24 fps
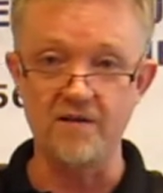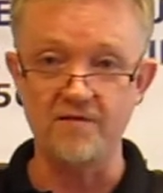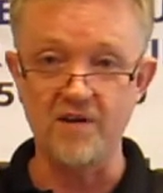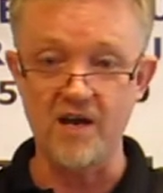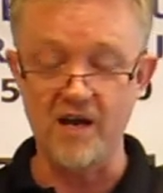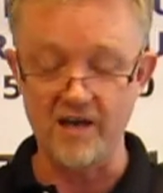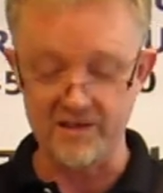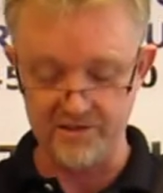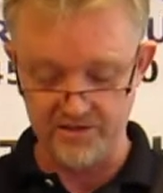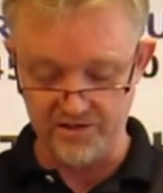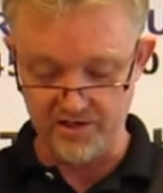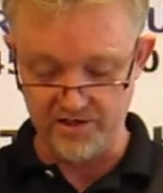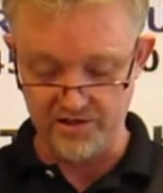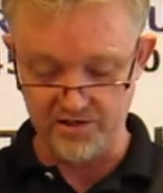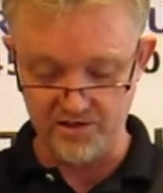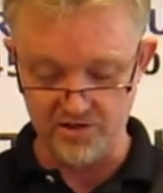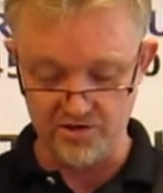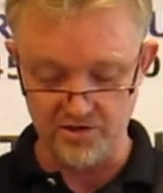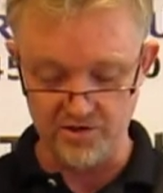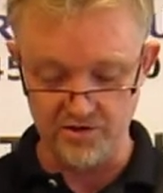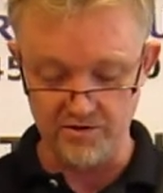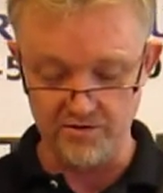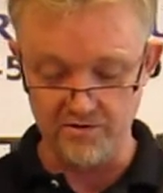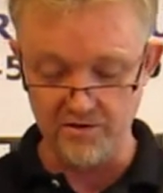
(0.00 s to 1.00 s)
access
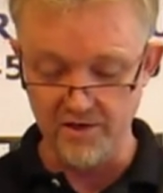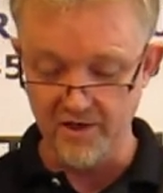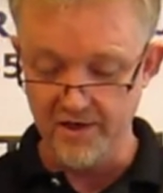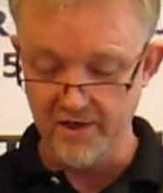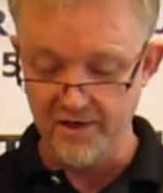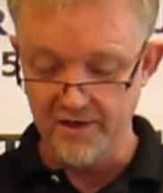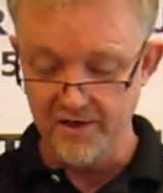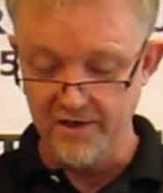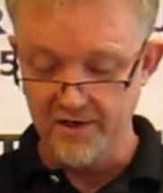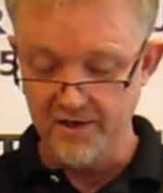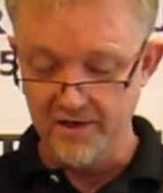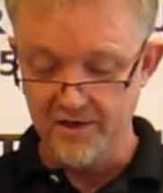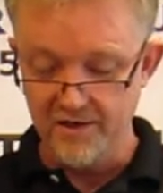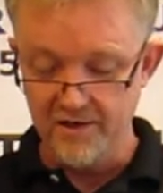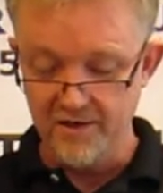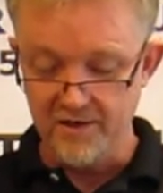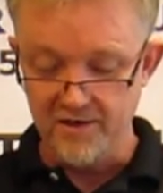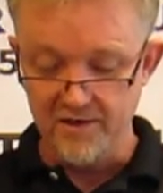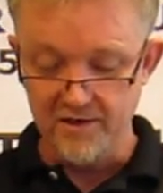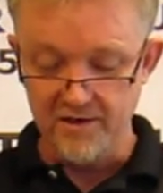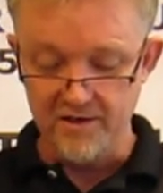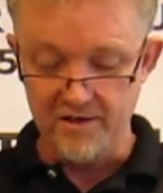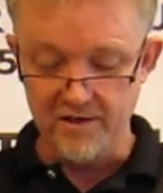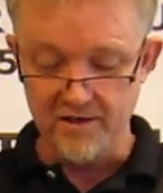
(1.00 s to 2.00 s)
to.
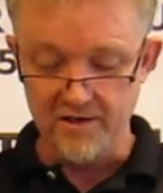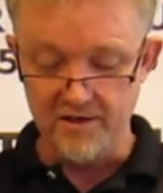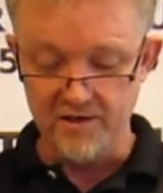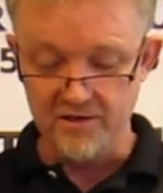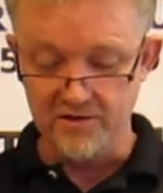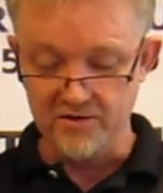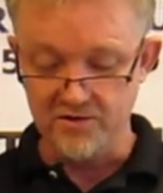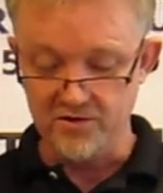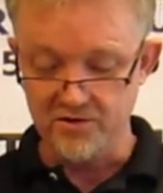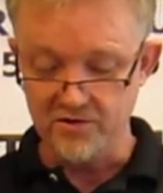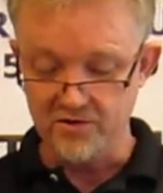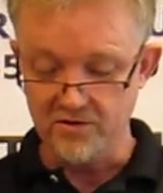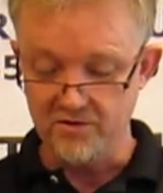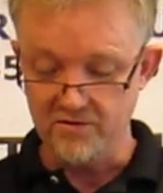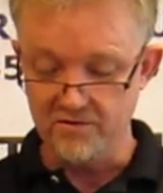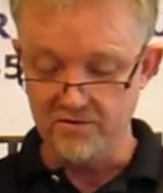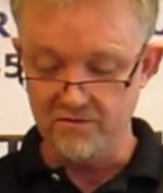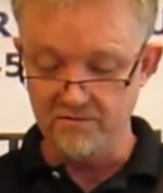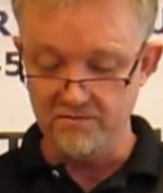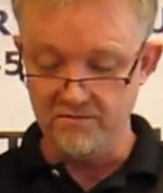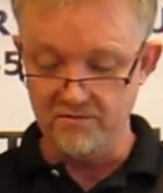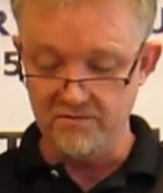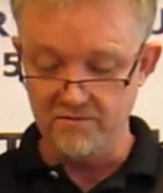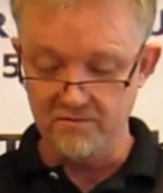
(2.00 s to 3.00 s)
So
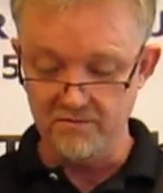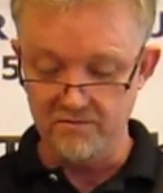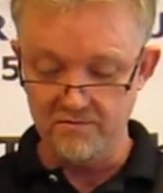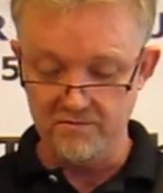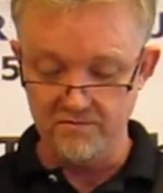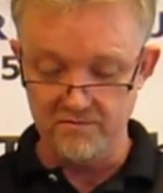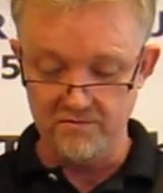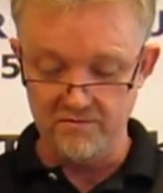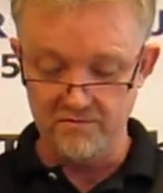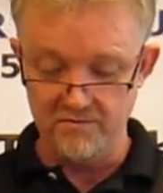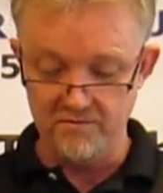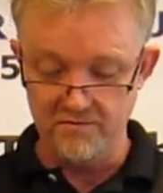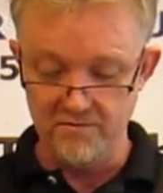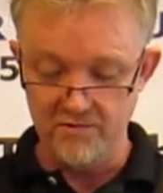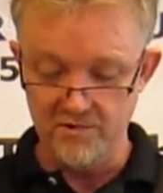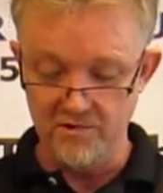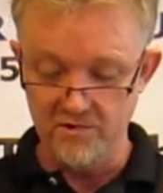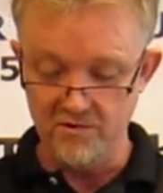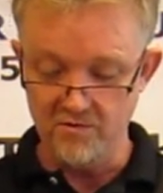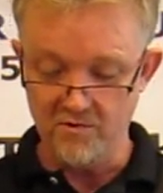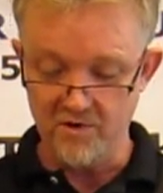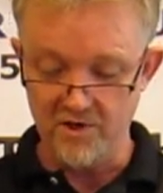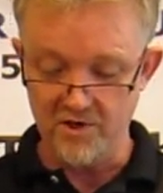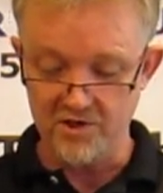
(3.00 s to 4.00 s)

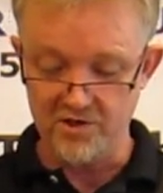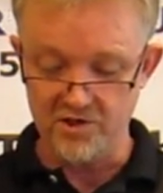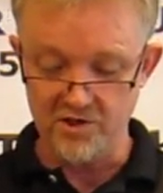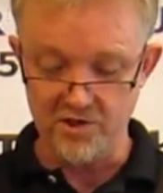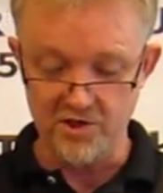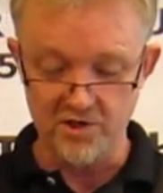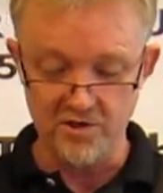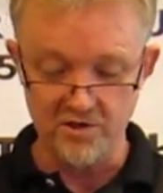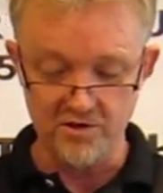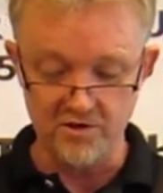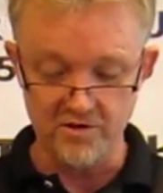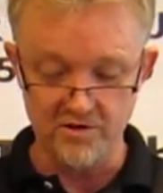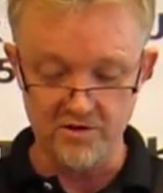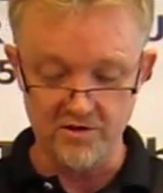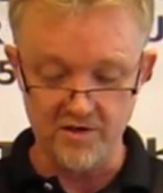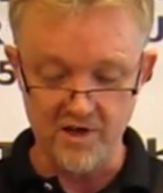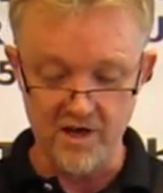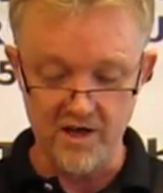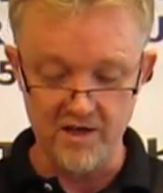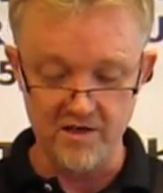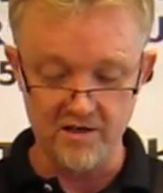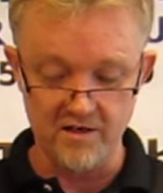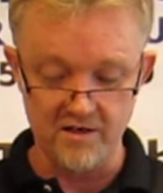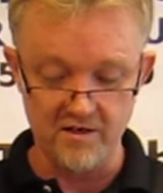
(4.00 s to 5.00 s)
you want to secure your
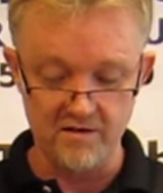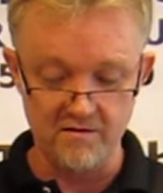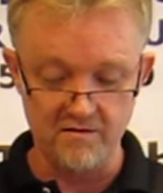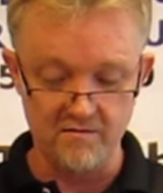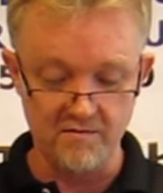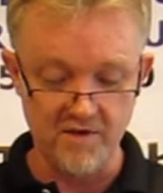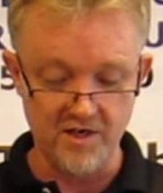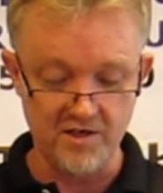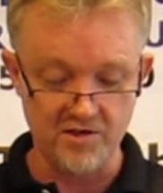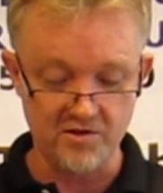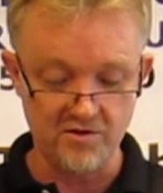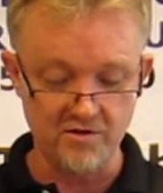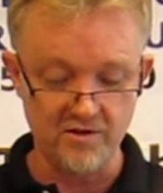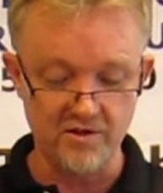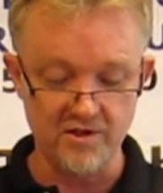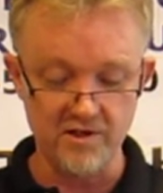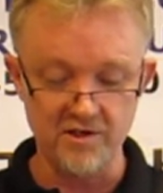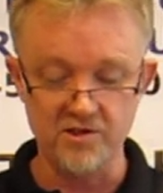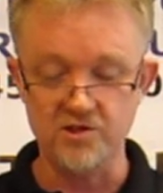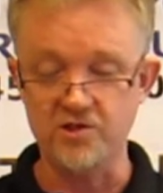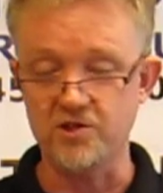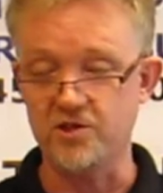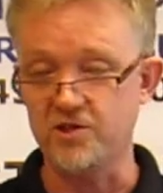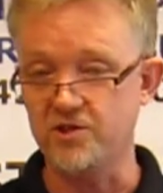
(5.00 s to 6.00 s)
data, make sure that
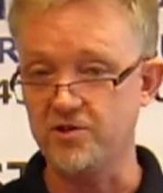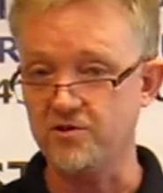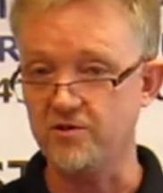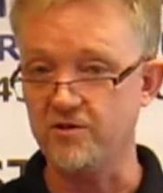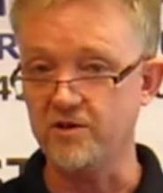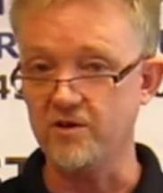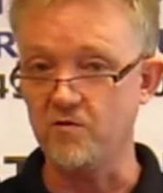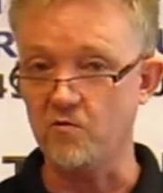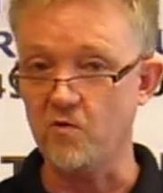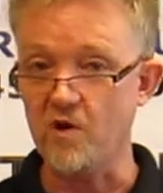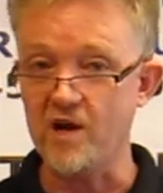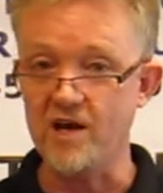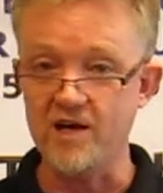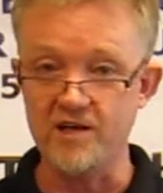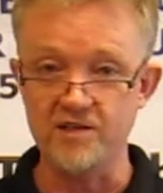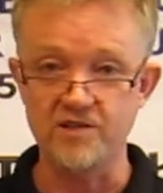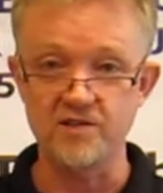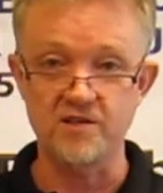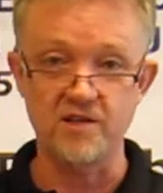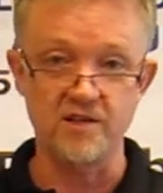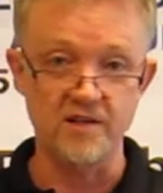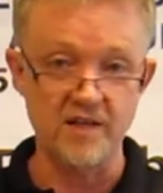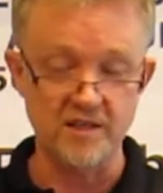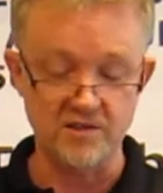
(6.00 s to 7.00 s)
it's secure at
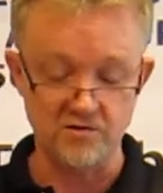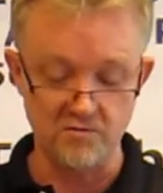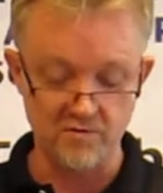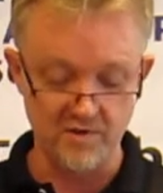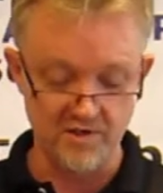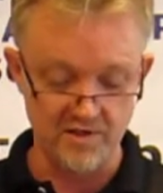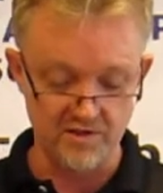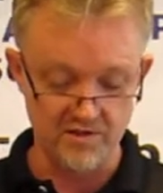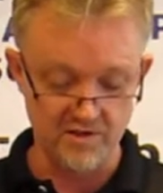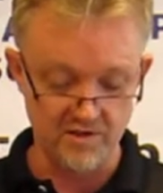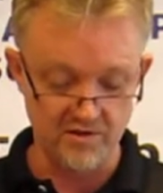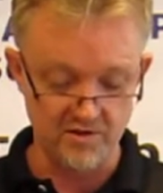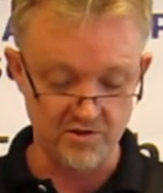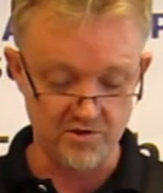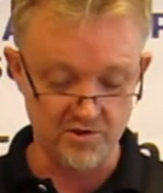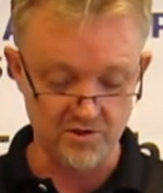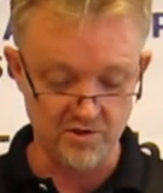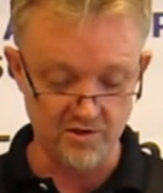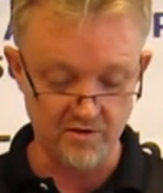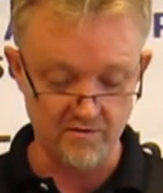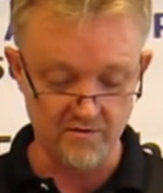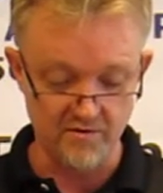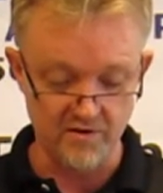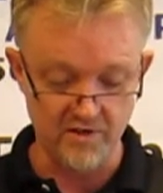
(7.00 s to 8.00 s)
rest, and that's when it's on the
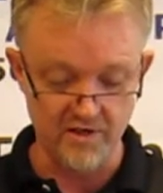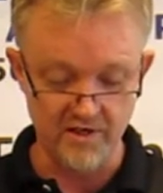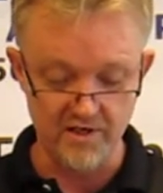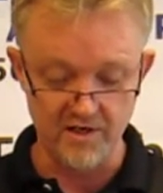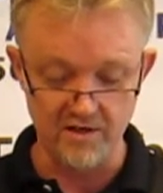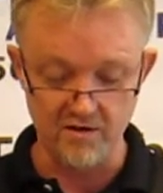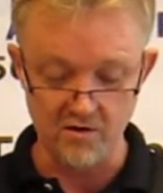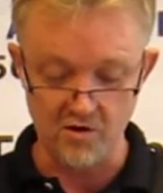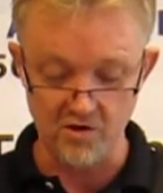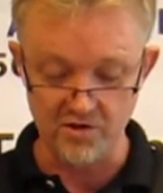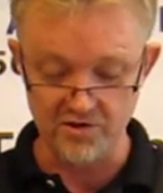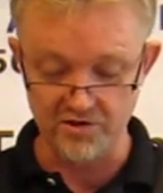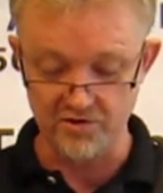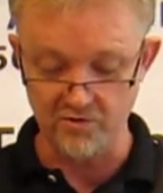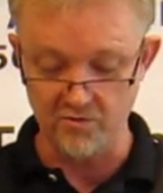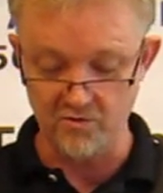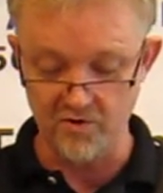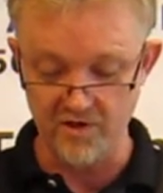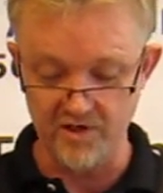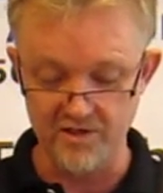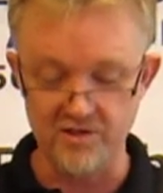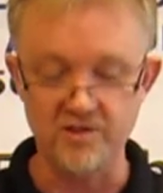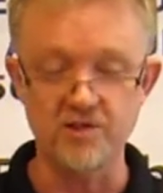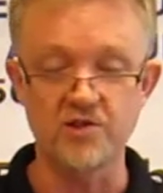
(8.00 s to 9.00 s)
server, and also
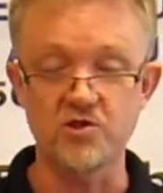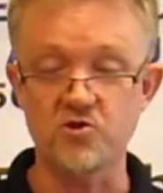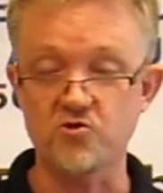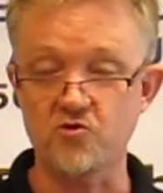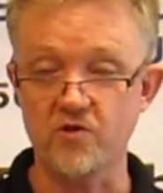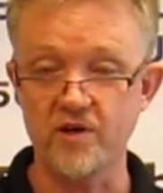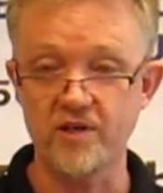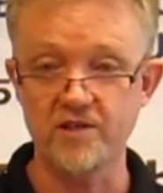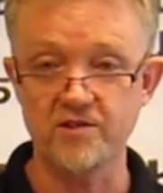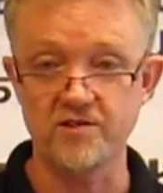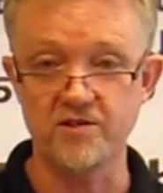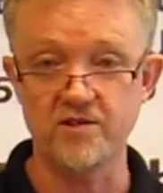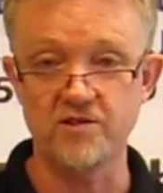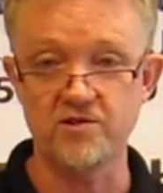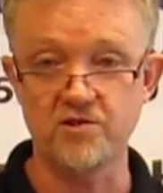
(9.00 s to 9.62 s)
when it's in transit.